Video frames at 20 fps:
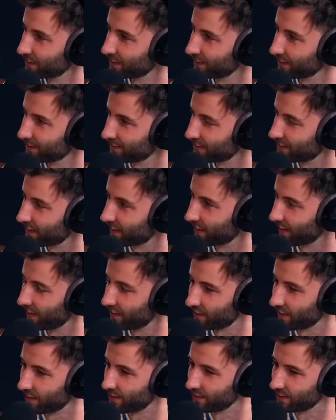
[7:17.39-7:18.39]
on
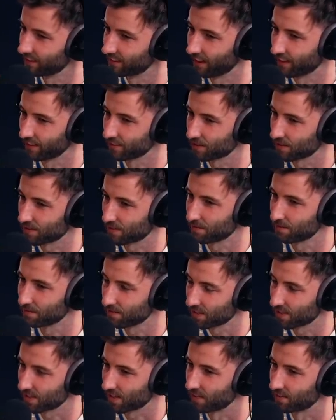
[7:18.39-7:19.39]
deadline day, like just
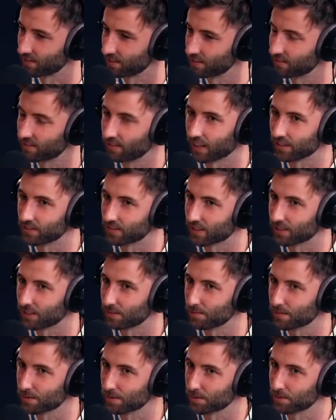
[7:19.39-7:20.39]
sending Dan
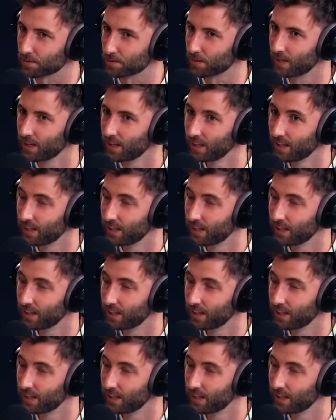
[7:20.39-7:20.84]
James, who